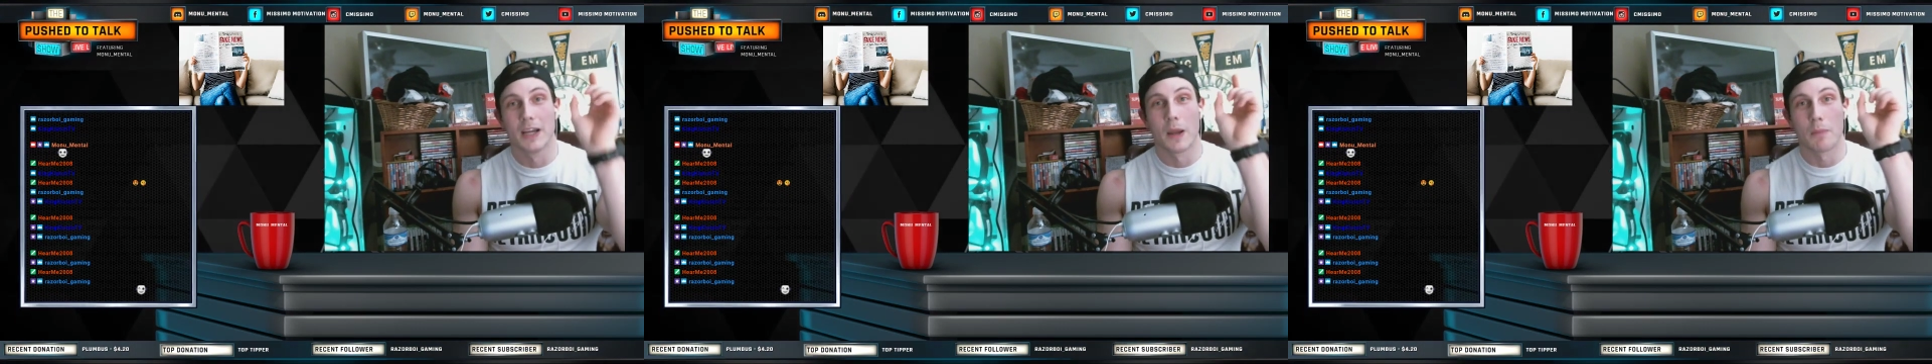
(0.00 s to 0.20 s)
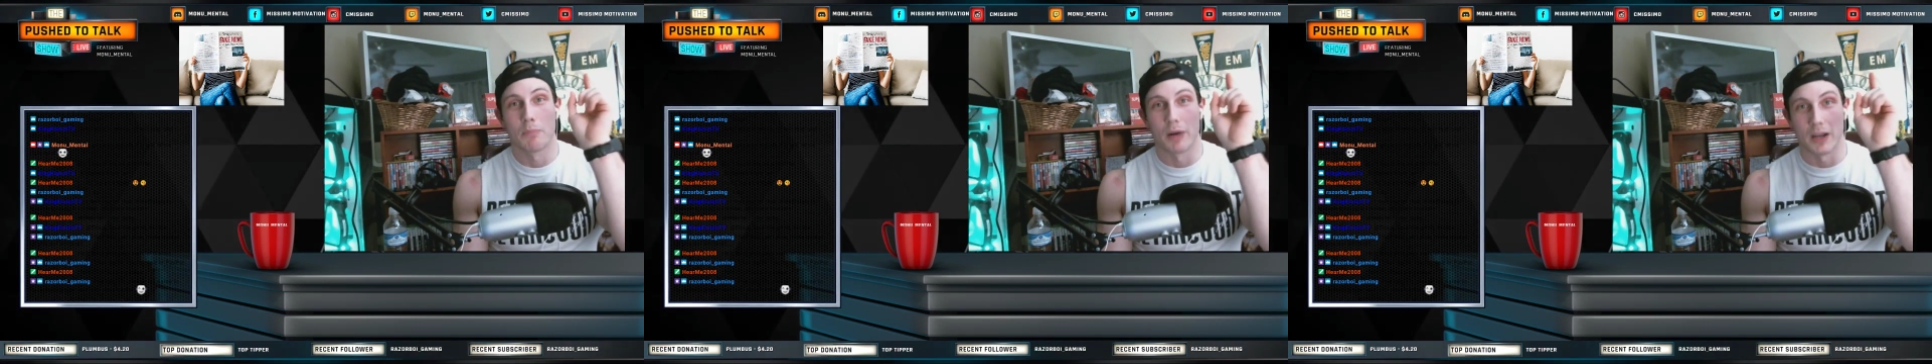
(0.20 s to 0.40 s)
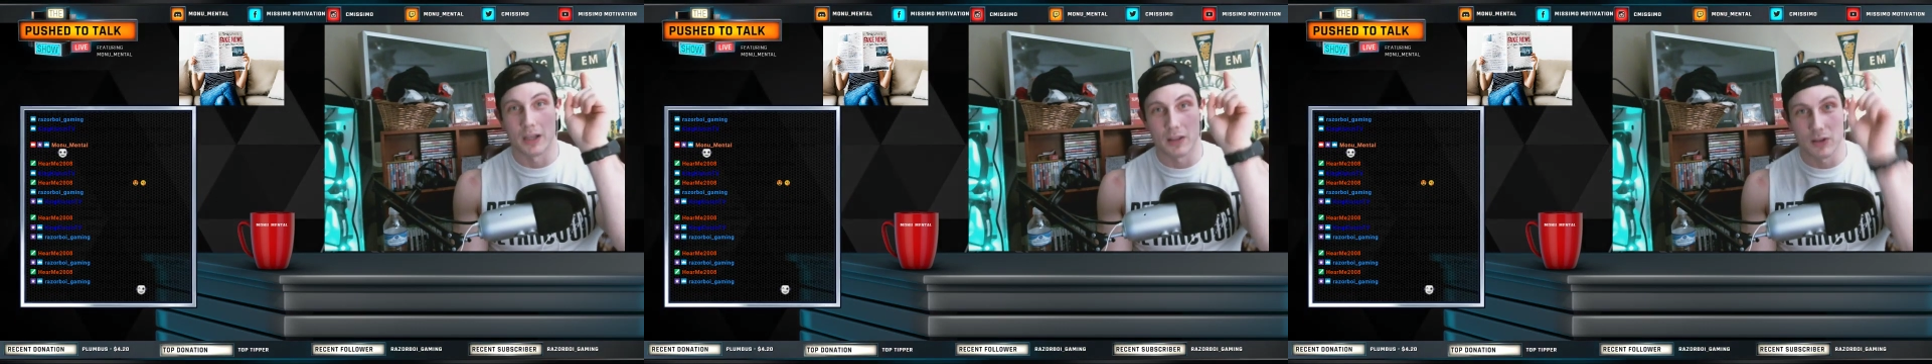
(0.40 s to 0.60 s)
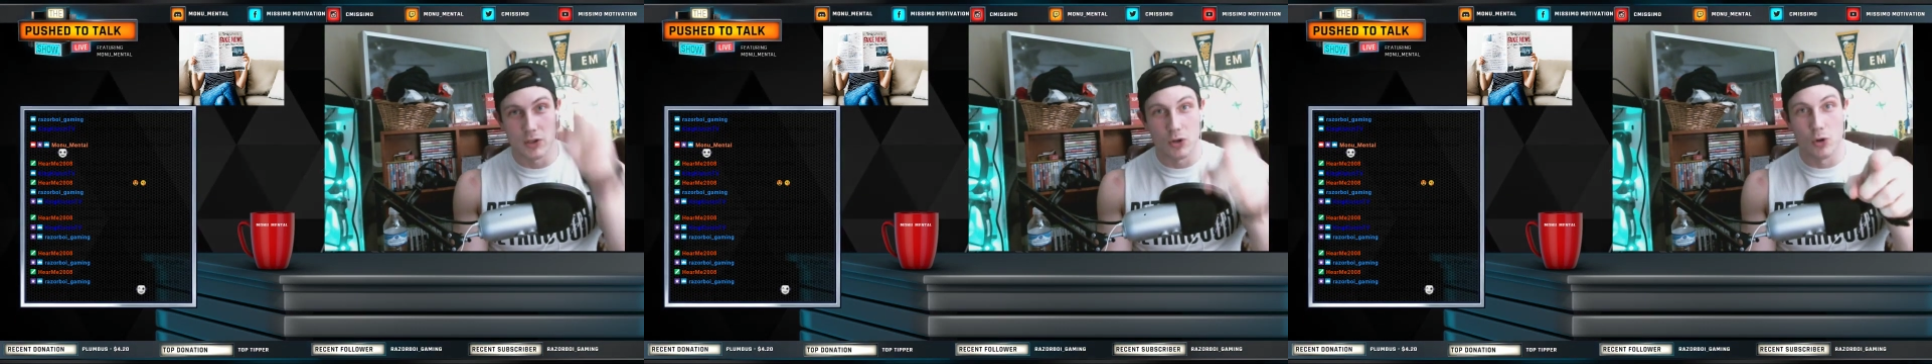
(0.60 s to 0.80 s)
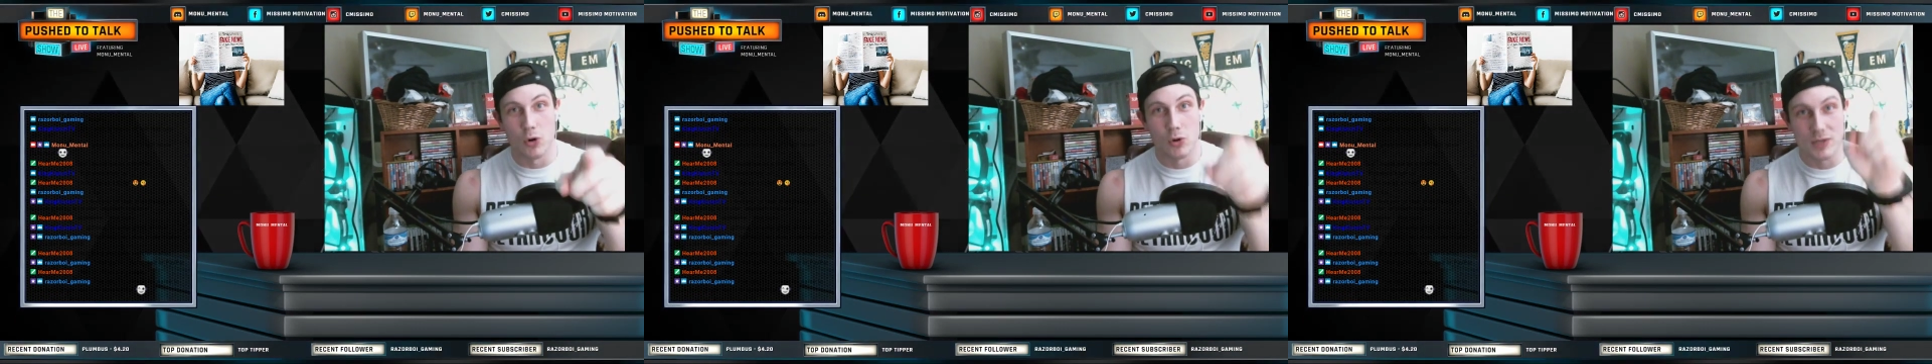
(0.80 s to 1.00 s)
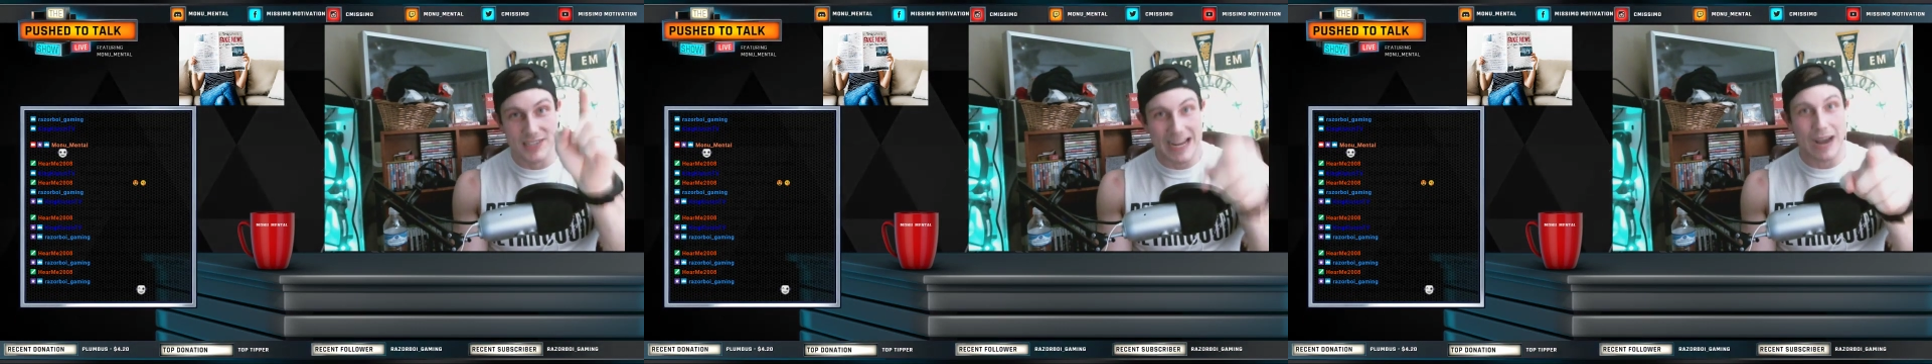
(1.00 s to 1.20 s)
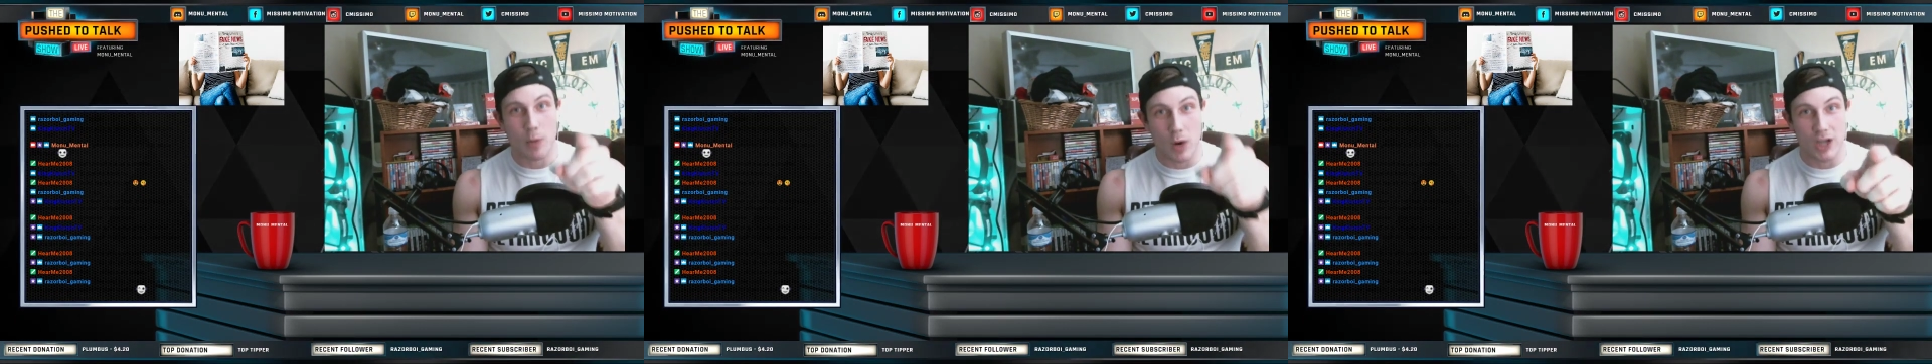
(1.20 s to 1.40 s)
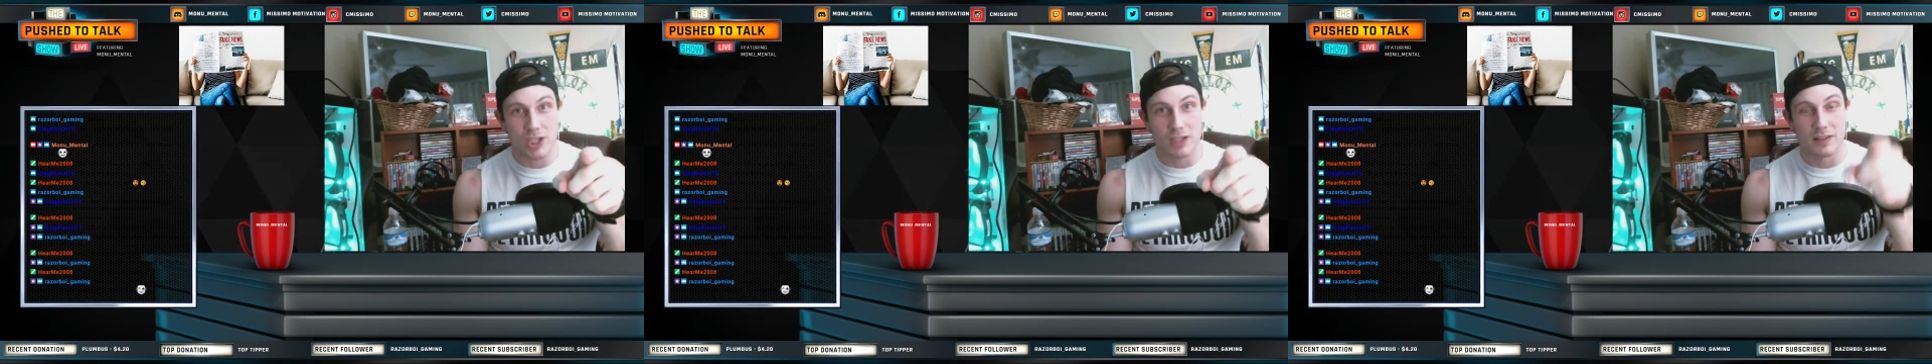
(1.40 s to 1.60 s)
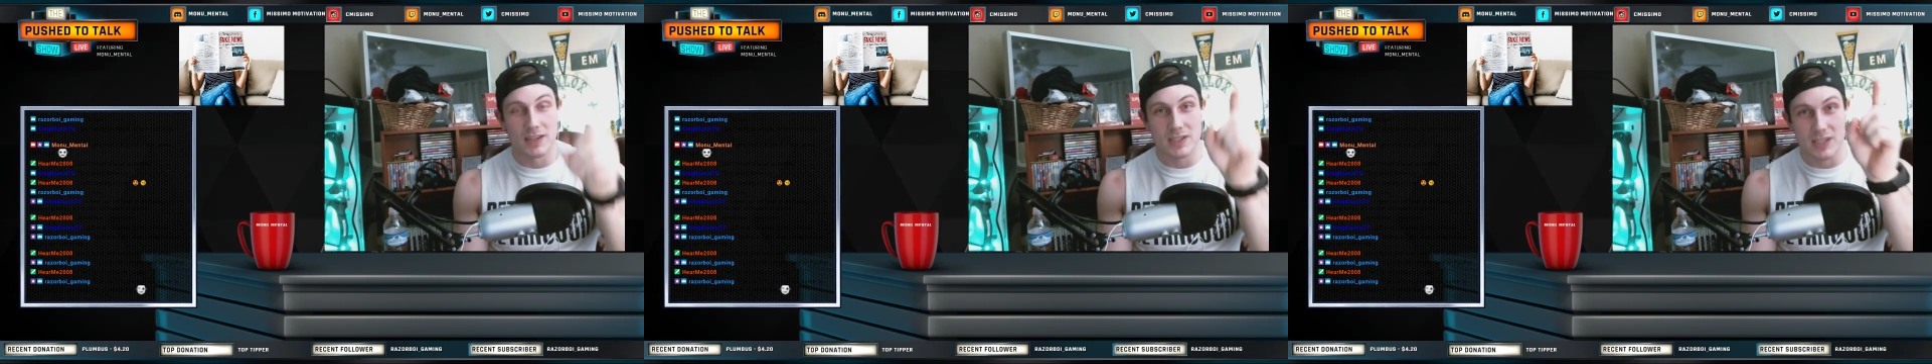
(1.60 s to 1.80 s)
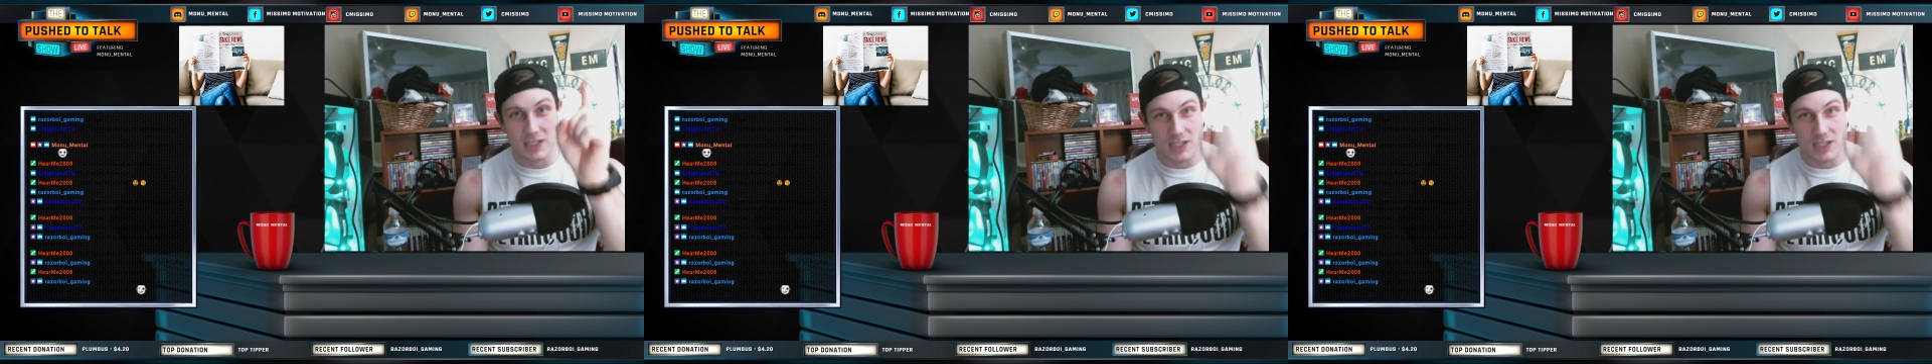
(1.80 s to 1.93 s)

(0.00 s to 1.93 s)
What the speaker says: But you who's not watching this that